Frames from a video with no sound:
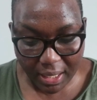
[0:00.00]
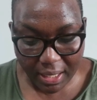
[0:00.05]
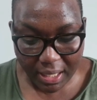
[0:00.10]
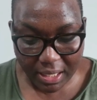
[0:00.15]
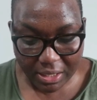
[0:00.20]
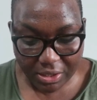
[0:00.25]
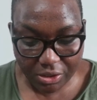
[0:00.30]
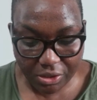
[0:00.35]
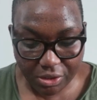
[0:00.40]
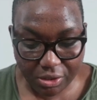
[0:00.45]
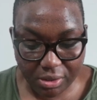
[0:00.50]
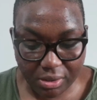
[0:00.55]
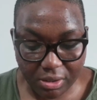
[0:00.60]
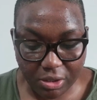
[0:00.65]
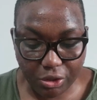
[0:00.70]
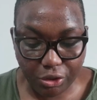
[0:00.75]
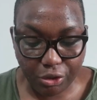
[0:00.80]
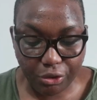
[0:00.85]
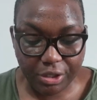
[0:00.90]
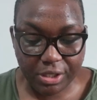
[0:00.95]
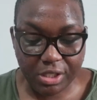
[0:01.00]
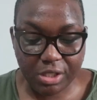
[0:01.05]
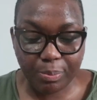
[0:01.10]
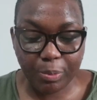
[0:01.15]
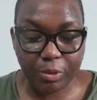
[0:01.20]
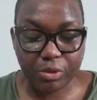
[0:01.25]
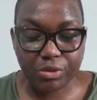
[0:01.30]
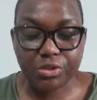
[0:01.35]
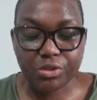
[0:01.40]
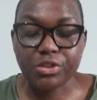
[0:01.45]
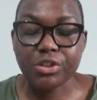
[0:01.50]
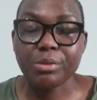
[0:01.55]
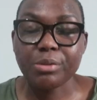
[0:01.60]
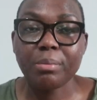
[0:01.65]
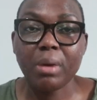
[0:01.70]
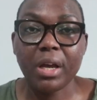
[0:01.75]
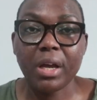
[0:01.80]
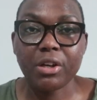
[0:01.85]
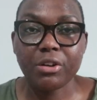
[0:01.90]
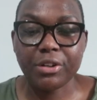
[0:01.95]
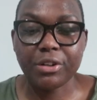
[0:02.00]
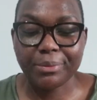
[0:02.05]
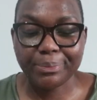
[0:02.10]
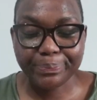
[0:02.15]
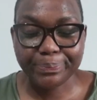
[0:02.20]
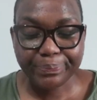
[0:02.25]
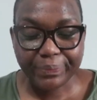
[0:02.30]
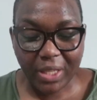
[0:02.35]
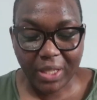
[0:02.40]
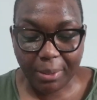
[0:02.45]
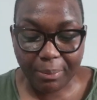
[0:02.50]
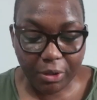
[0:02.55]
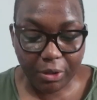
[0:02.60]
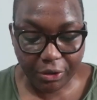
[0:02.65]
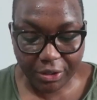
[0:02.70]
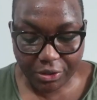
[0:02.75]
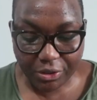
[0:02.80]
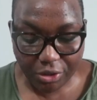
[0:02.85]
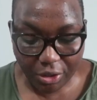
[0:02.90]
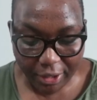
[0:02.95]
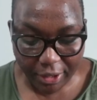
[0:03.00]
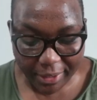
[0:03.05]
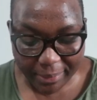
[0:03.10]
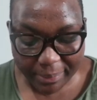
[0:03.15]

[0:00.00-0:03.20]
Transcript: unless you're a sponsored immigrant.